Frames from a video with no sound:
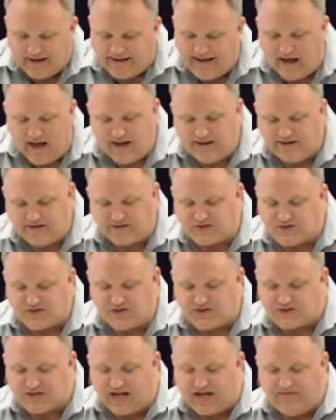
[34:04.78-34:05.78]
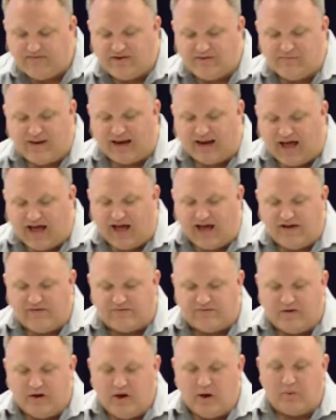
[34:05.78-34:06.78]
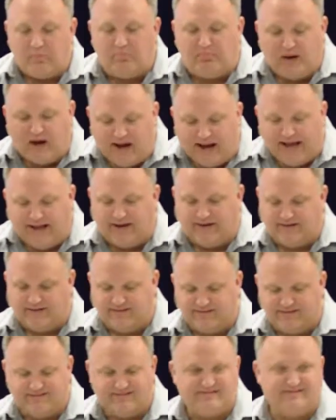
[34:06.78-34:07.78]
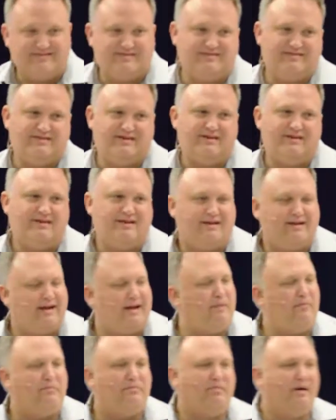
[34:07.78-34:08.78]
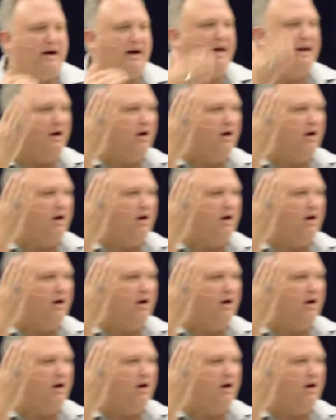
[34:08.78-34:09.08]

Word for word: kindness in saving my life. But, but